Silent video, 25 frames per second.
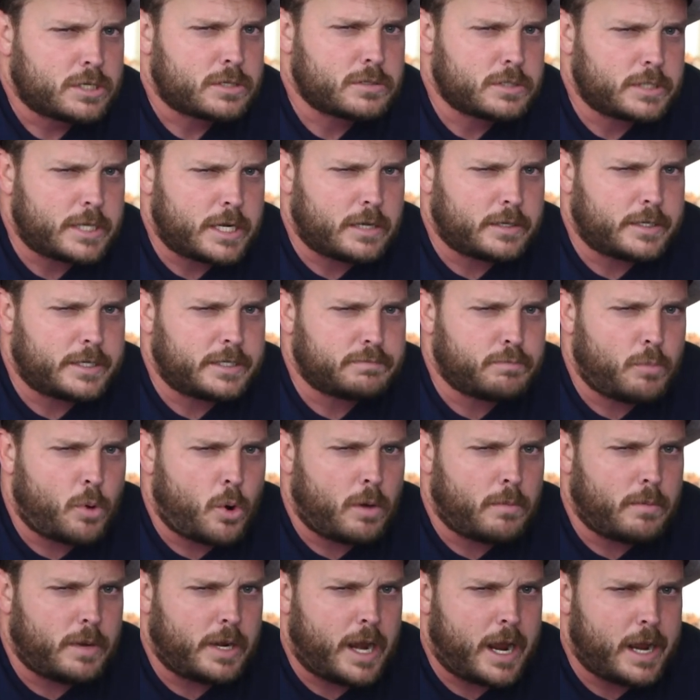Turned out this
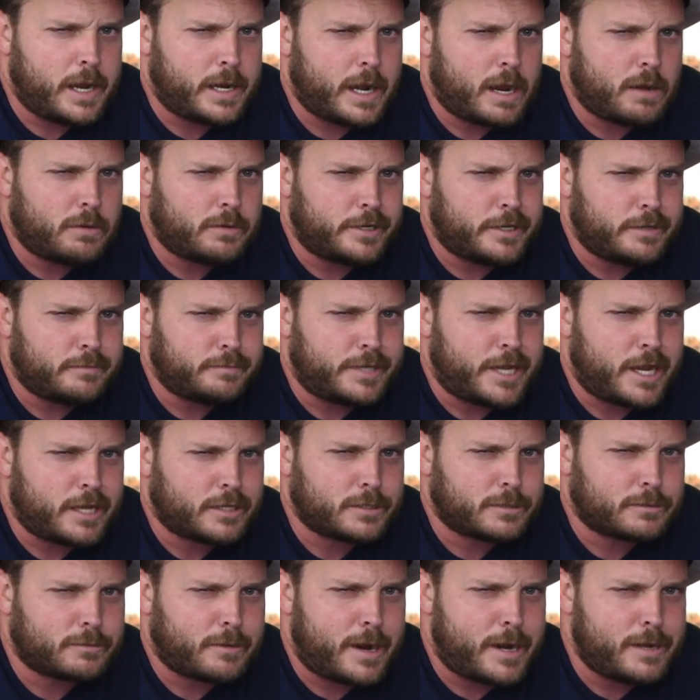boy been hanging out with them
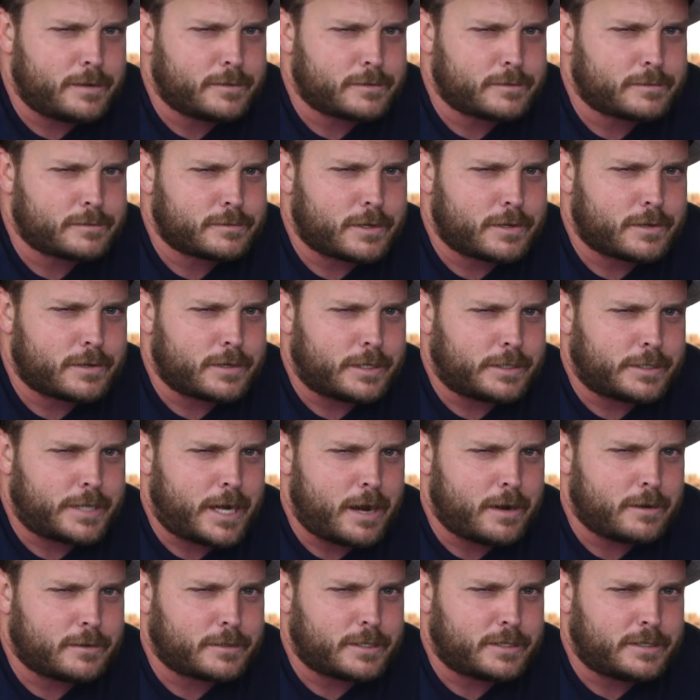Texas Rangers during the
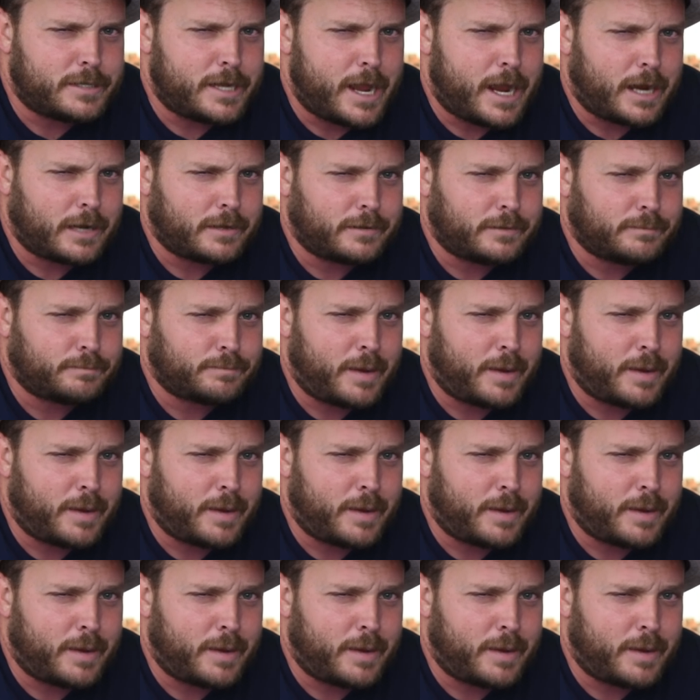terrorist attack.